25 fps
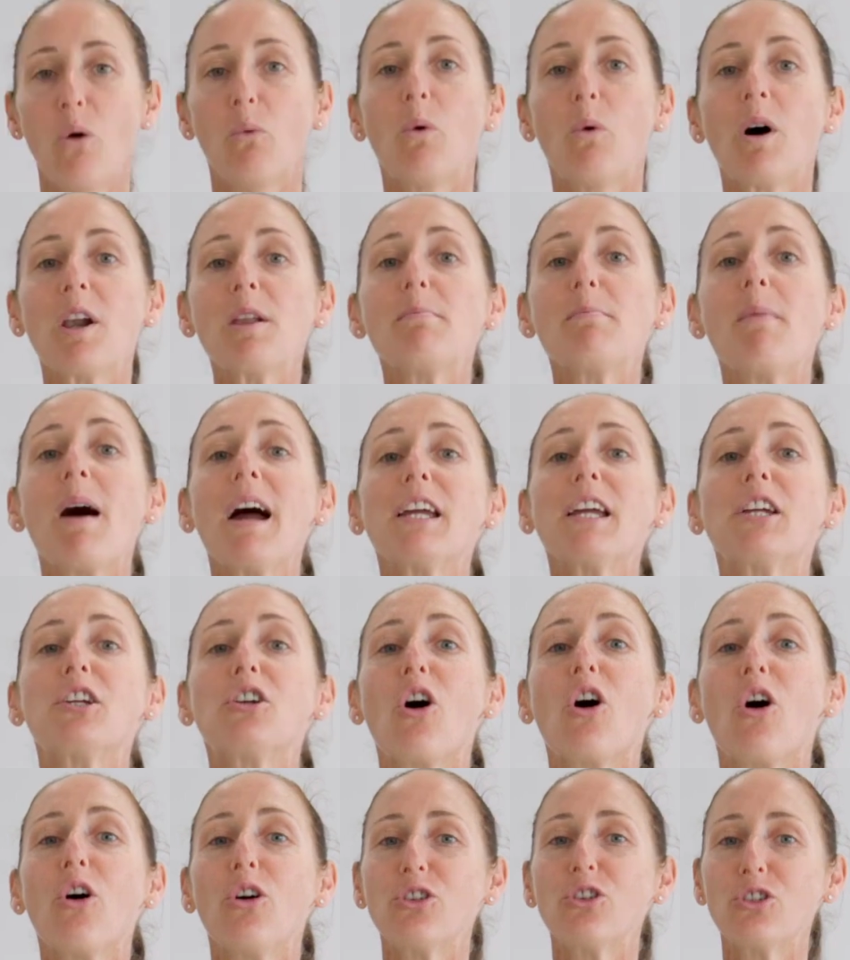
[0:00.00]
One of my
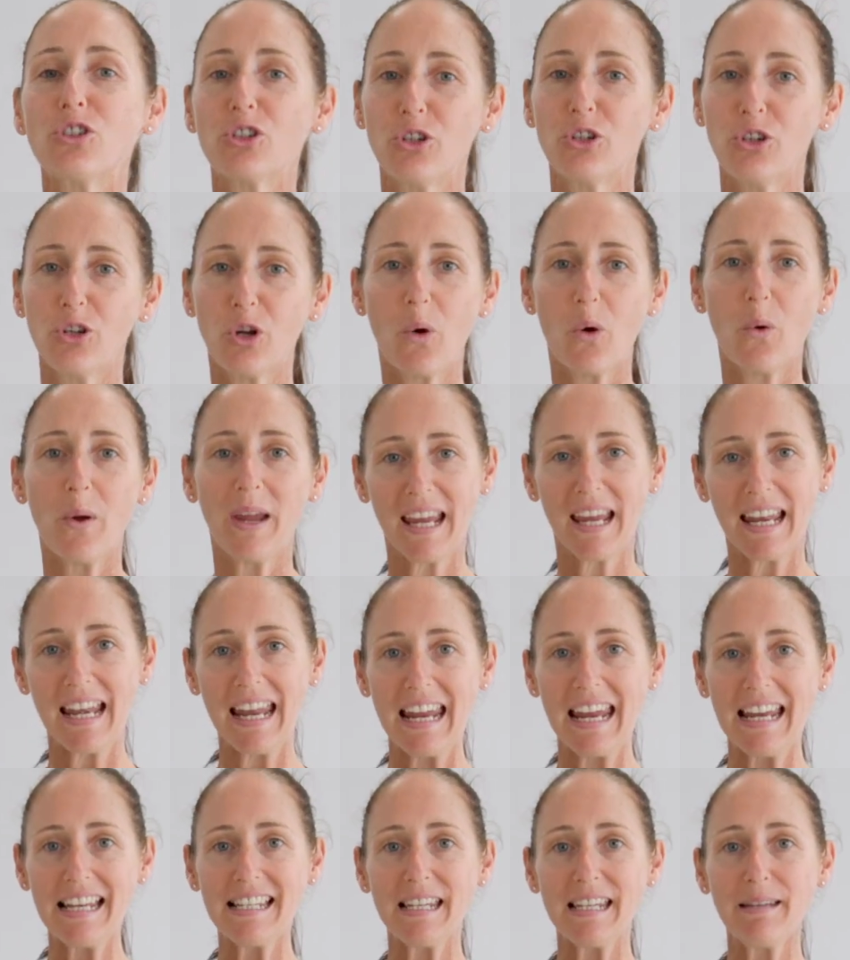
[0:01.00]
go-to quick and
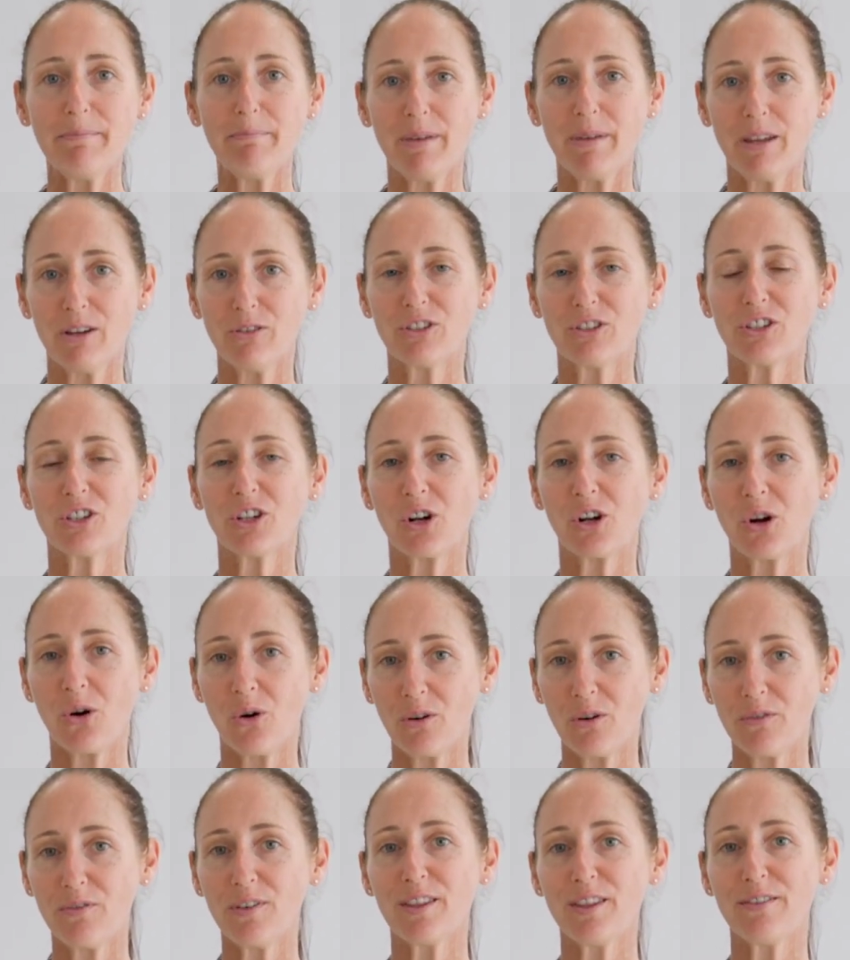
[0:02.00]
easy meals to
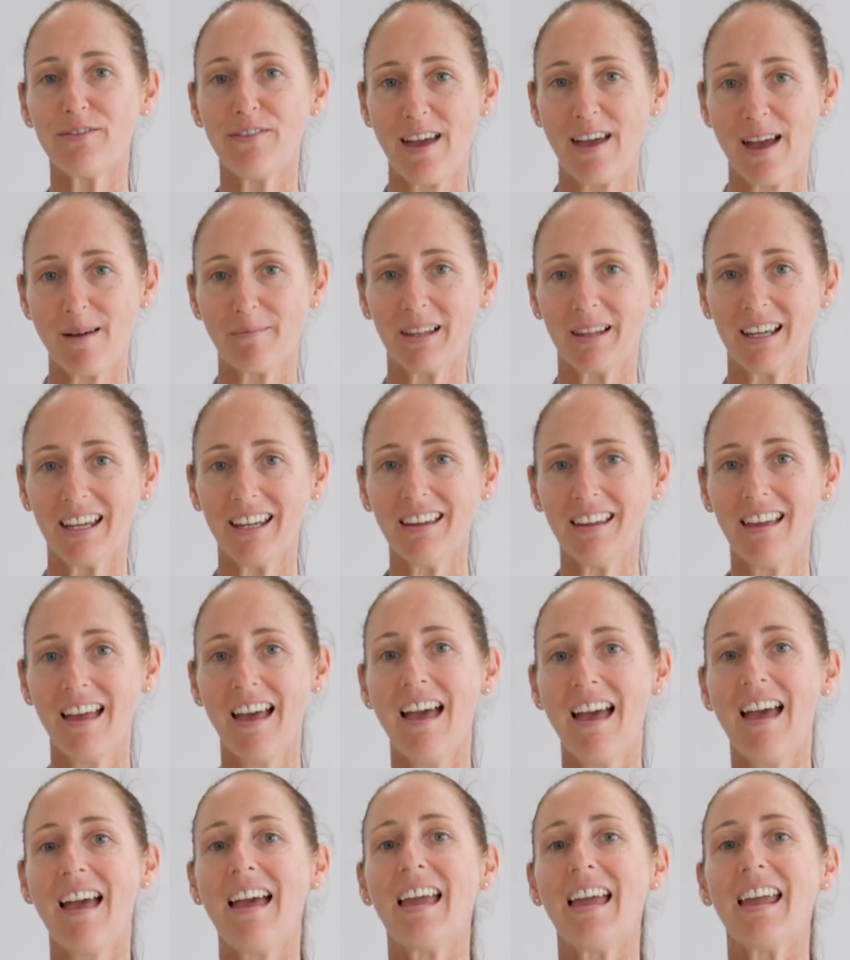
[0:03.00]
cook for the family
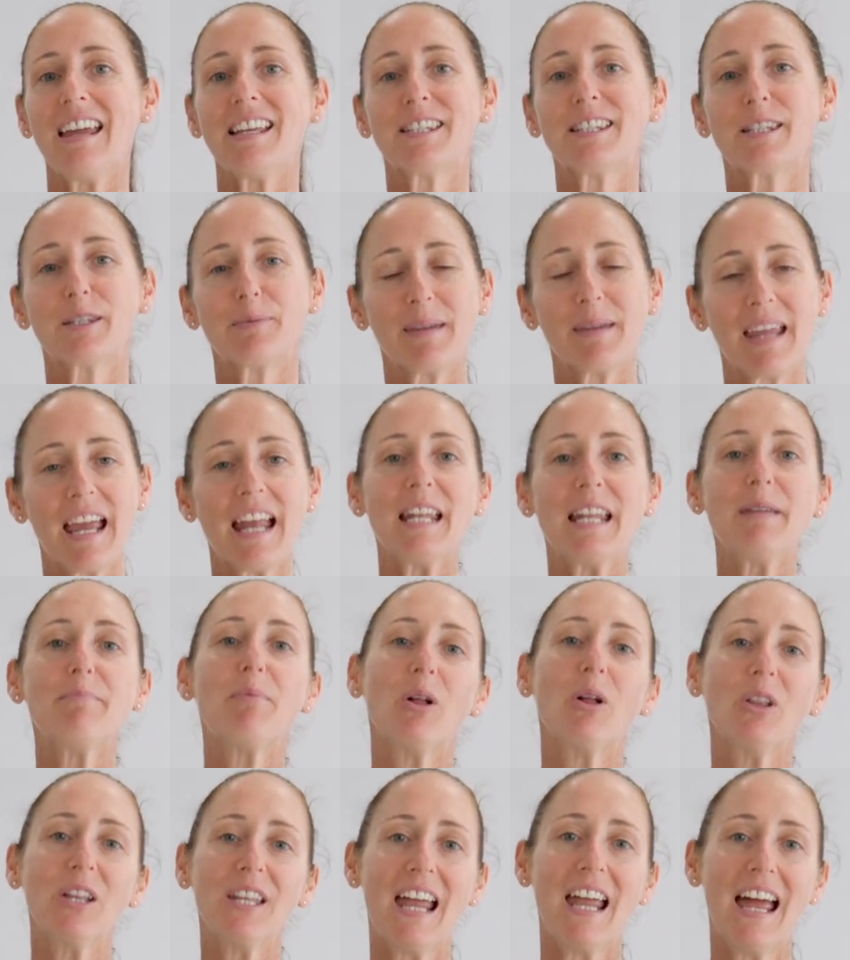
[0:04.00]
is spaghetti
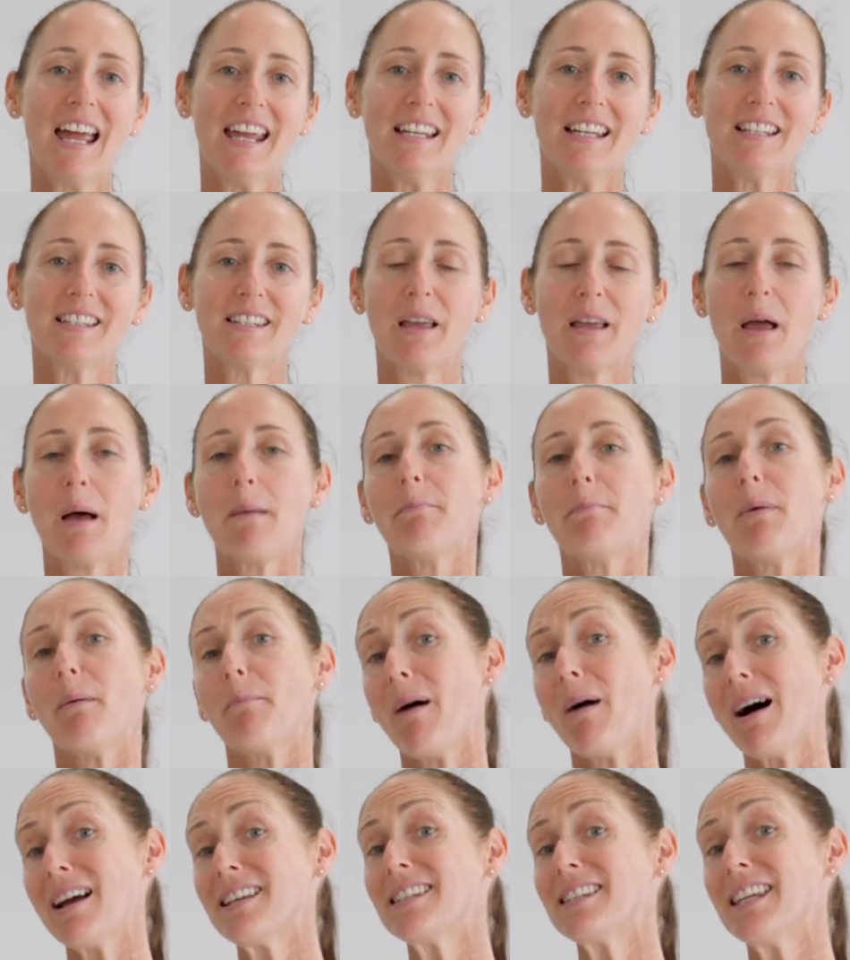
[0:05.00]
bolognese, but
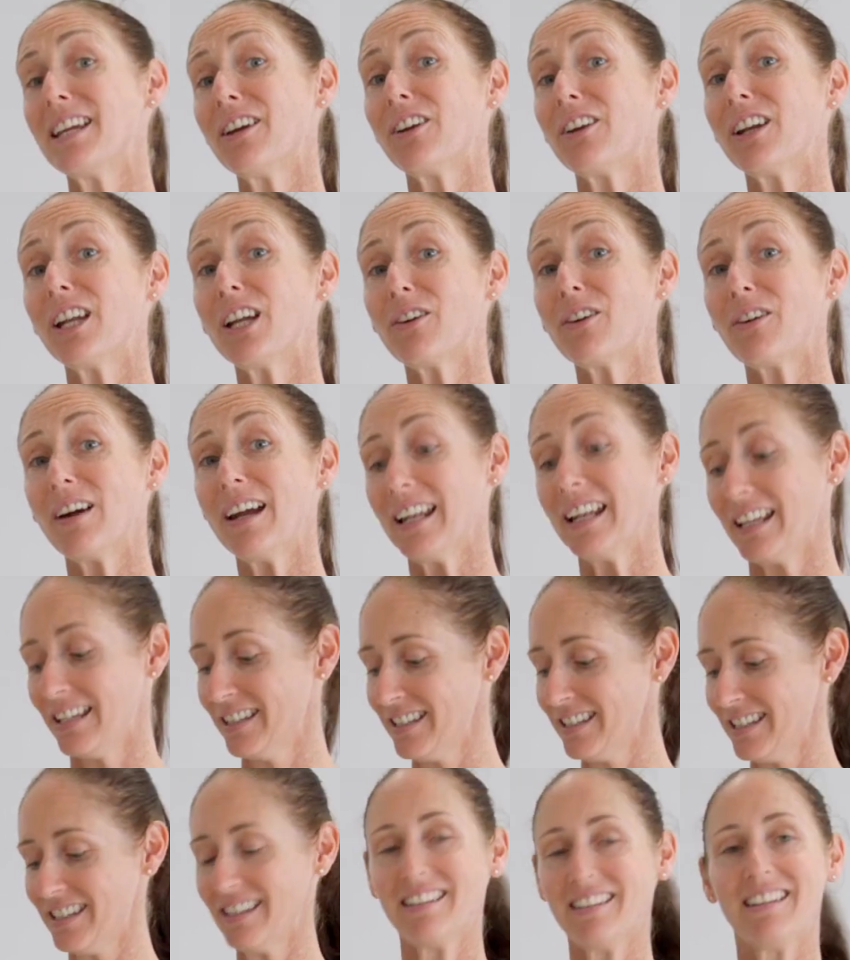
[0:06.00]
my secret
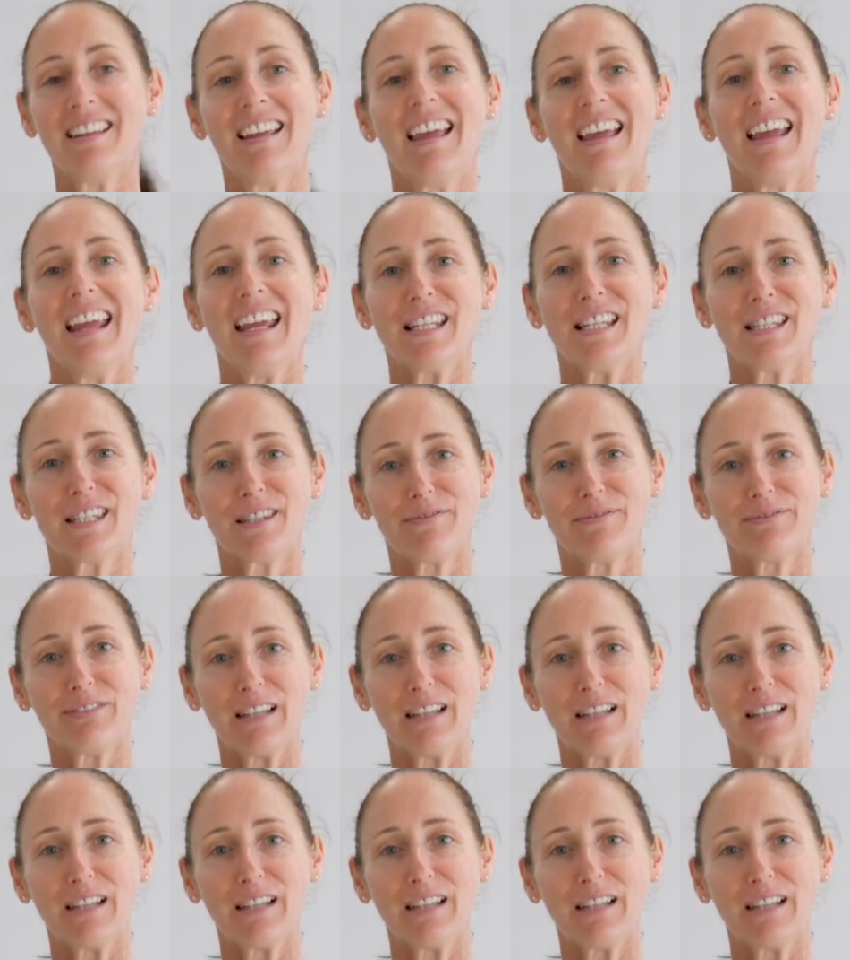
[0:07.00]
ingredient is the